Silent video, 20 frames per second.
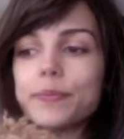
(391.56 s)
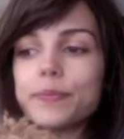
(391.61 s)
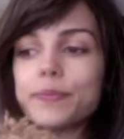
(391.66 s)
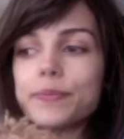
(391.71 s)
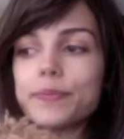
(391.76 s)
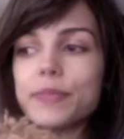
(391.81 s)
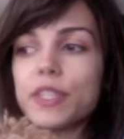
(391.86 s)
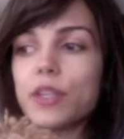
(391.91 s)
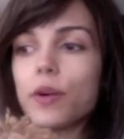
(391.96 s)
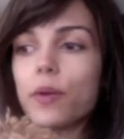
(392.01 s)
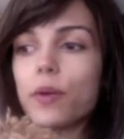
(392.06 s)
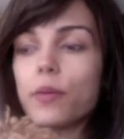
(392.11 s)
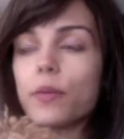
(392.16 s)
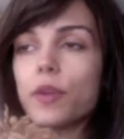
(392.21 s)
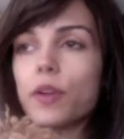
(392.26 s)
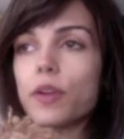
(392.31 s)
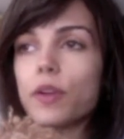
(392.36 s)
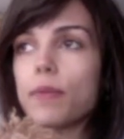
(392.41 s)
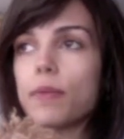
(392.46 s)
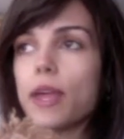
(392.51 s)
You
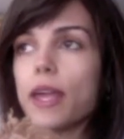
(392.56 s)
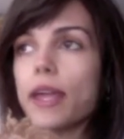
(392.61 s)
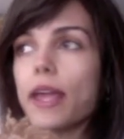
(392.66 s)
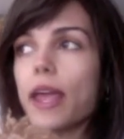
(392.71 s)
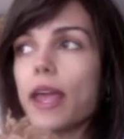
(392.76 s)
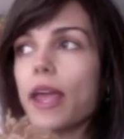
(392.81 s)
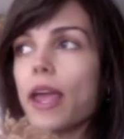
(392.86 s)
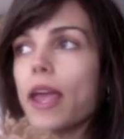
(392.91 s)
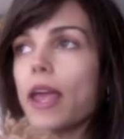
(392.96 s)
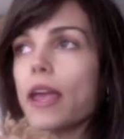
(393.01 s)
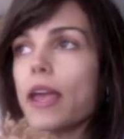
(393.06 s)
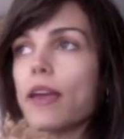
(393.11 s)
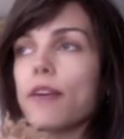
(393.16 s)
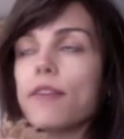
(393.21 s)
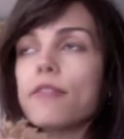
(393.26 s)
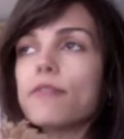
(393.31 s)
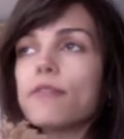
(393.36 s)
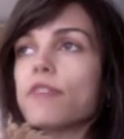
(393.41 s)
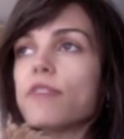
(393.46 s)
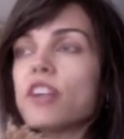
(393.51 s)
can make a
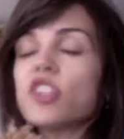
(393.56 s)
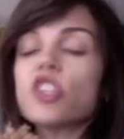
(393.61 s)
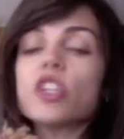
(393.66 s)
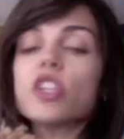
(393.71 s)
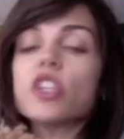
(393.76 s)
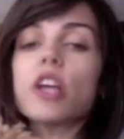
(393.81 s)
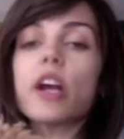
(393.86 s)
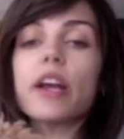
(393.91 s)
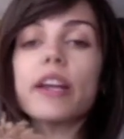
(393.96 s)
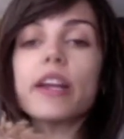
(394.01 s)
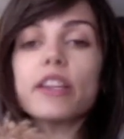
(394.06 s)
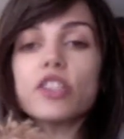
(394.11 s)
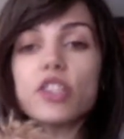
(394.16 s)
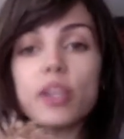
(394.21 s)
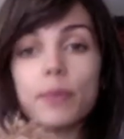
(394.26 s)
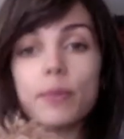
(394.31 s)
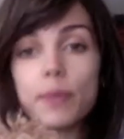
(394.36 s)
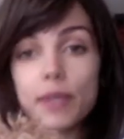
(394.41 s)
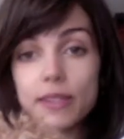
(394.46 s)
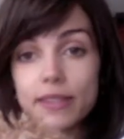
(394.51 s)
vegetarian
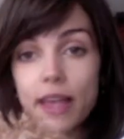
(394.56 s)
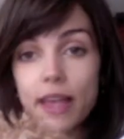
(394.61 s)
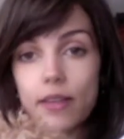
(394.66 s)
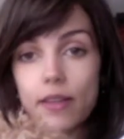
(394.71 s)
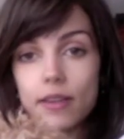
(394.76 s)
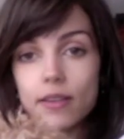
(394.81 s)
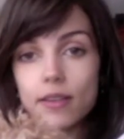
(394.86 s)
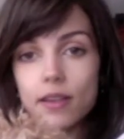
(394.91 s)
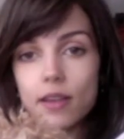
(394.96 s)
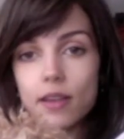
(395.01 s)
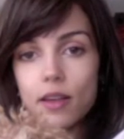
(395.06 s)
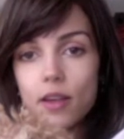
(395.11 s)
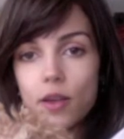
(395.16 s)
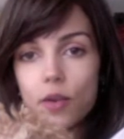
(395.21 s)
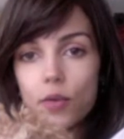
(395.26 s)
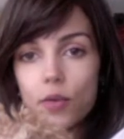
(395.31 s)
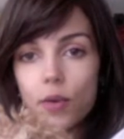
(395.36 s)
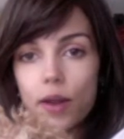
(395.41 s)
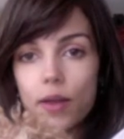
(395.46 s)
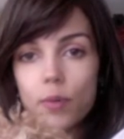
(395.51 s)
chickpea salad,
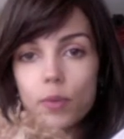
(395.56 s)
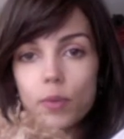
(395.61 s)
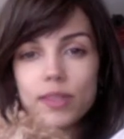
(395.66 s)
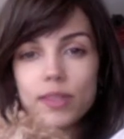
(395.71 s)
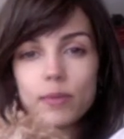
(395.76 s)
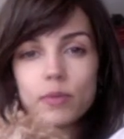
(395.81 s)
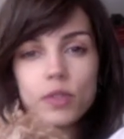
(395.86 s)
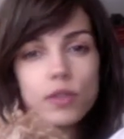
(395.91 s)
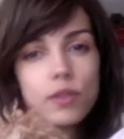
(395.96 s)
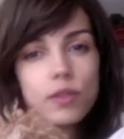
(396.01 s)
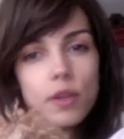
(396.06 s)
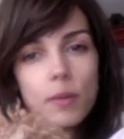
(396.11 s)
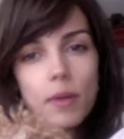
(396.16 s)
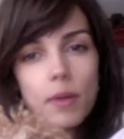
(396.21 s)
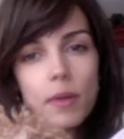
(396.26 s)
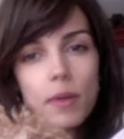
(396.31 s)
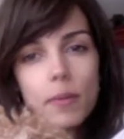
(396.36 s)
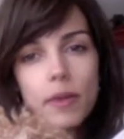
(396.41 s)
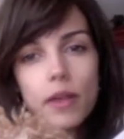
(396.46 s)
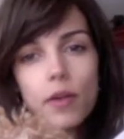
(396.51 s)
right, with some tuna
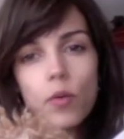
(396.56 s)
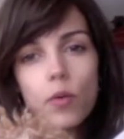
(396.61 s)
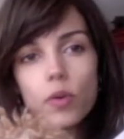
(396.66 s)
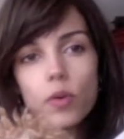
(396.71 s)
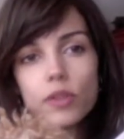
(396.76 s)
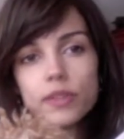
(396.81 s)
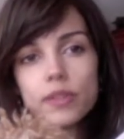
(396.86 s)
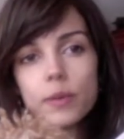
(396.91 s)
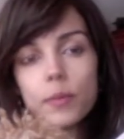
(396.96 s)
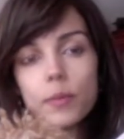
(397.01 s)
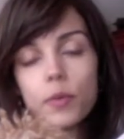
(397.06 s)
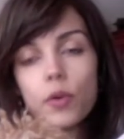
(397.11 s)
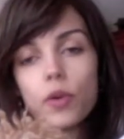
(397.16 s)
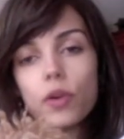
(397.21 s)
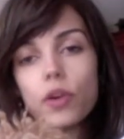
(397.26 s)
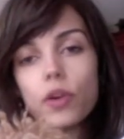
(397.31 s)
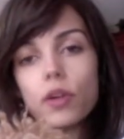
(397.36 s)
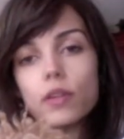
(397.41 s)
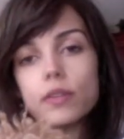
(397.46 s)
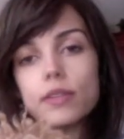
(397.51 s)
maybe, or some
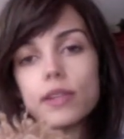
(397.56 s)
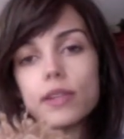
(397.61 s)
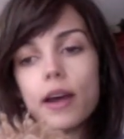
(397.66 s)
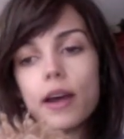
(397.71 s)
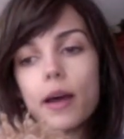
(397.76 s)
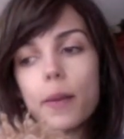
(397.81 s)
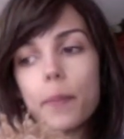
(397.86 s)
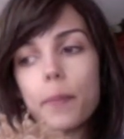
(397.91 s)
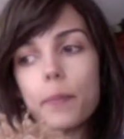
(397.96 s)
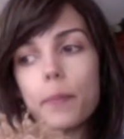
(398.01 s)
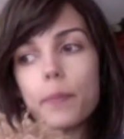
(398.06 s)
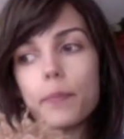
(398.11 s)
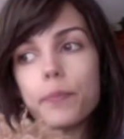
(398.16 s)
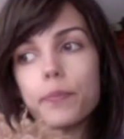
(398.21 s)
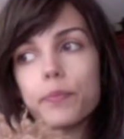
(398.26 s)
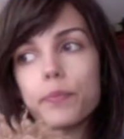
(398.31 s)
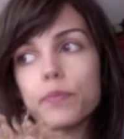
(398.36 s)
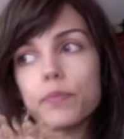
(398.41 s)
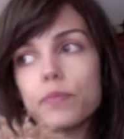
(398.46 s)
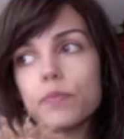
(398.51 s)
grilled
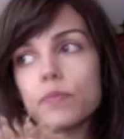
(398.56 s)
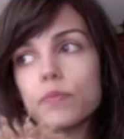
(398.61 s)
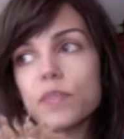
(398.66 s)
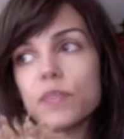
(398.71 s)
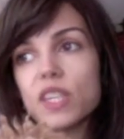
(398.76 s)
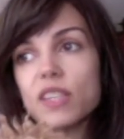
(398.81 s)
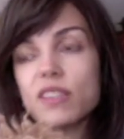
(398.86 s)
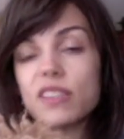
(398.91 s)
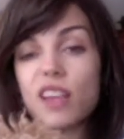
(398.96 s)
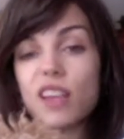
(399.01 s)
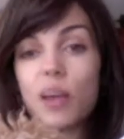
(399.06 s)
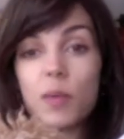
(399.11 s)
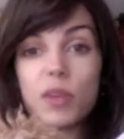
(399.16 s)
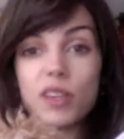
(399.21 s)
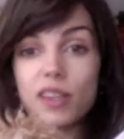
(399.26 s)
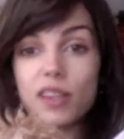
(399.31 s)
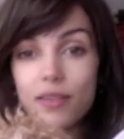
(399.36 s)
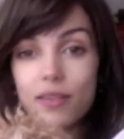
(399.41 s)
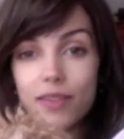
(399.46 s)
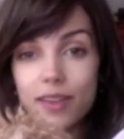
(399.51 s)
salmon
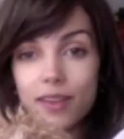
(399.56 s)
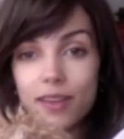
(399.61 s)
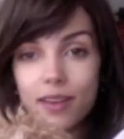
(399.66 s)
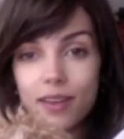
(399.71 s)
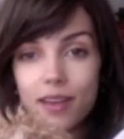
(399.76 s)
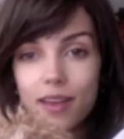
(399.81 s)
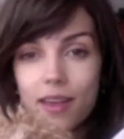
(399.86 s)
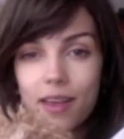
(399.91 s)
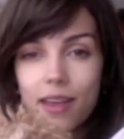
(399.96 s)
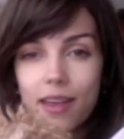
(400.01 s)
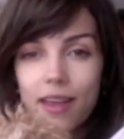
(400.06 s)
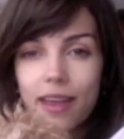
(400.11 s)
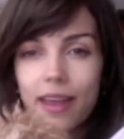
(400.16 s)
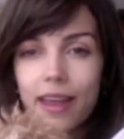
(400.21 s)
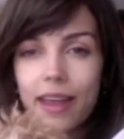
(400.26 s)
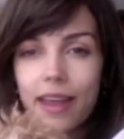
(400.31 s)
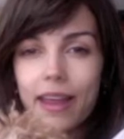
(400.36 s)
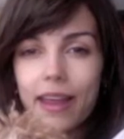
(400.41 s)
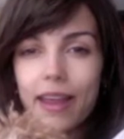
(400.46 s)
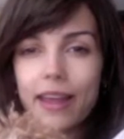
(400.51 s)
even.
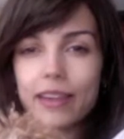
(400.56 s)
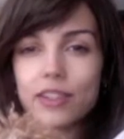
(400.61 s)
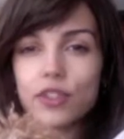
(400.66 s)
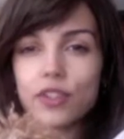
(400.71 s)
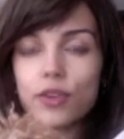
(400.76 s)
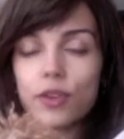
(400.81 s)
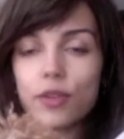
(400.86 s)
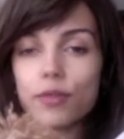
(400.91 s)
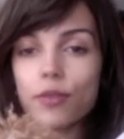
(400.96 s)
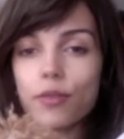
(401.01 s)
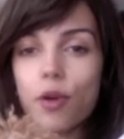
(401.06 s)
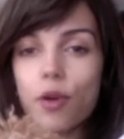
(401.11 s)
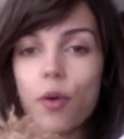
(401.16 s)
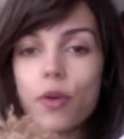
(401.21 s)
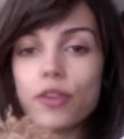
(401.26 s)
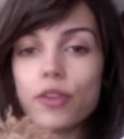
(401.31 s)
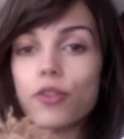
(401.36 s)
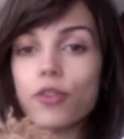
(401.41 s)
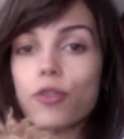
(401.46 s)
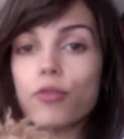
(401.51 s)
And you can throw
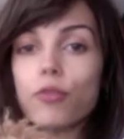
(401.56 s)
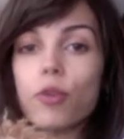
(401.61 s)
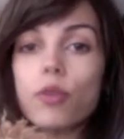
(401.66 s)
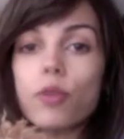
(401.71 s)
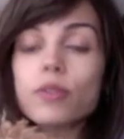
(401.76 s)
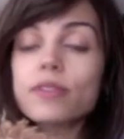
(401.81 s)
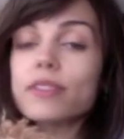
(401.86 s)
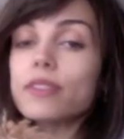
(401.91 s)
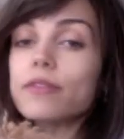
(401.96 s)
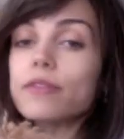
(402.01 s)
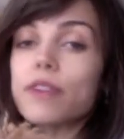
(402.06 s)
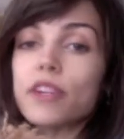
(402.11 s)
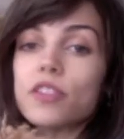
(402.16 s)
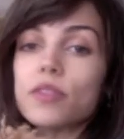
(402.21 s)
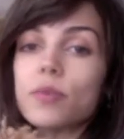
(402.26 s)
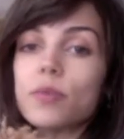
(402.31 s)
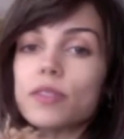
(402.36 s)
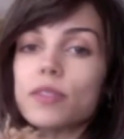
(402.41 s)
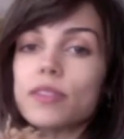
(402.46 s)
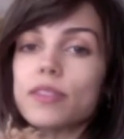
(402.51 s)
in your roasted
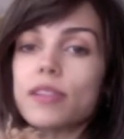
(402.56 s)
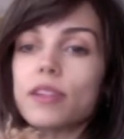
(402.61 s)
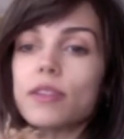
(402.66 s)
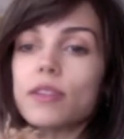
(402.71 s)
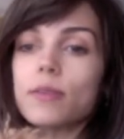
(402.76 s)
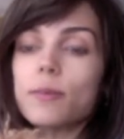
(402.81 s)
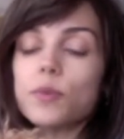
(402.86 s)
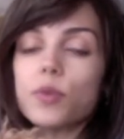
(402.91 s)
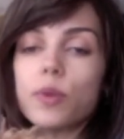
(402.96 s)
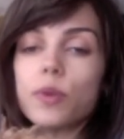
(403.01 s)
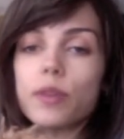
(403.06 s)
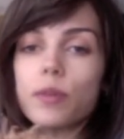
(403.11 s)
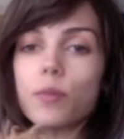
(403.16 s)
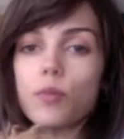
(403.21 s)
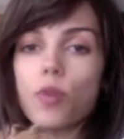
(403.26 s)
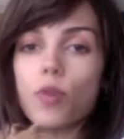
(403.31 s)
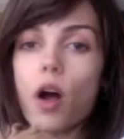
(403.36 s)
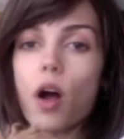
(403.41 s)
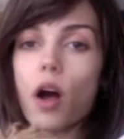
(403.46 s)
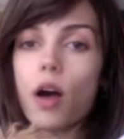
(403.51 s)
vegetables instead of them doing them
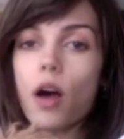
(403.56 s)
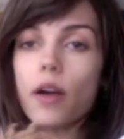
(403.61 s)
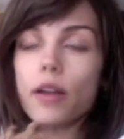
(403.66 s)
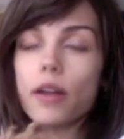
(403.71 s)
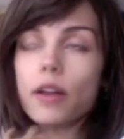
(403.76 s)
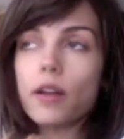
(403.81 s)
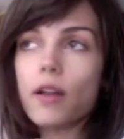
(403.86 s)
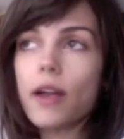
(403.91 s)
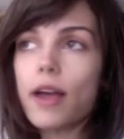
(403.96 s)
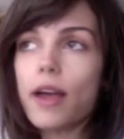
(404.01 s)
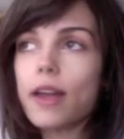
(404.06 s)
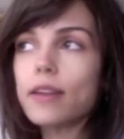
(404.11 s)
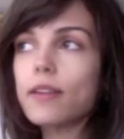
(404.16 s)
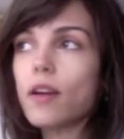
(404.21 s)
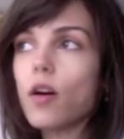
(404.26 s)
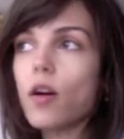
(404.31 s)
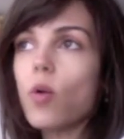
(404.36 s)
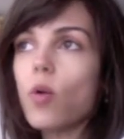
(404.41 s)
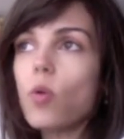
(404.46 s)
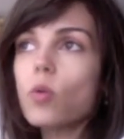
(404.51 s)
raw. It'll add a
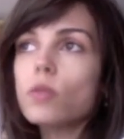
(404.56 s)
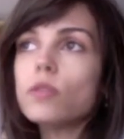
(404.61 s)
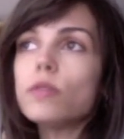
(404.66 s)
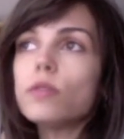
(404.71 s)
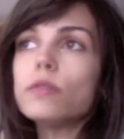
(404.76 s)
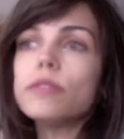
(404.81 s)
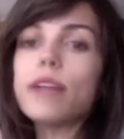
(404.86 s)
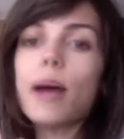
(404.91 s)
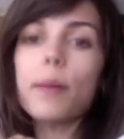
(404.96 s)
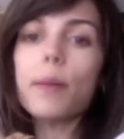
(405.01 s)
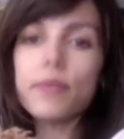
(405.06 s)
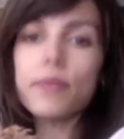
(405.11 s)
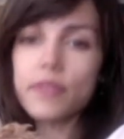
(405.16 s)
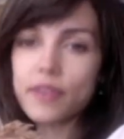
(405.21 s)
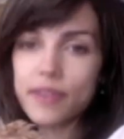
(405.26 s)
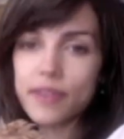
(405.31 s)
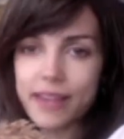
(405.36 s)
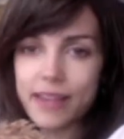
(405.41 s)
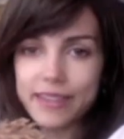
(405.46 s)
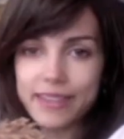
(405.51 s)
whole new depth to
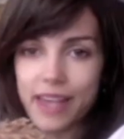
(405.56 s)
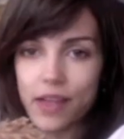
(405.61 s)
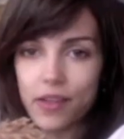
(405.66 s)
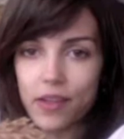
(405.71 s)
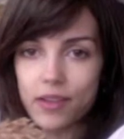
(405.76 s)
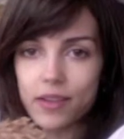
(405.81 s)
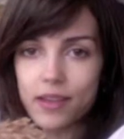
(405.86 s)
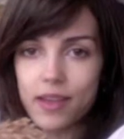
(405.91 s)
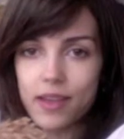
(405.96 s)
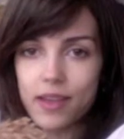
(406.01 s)
that salad.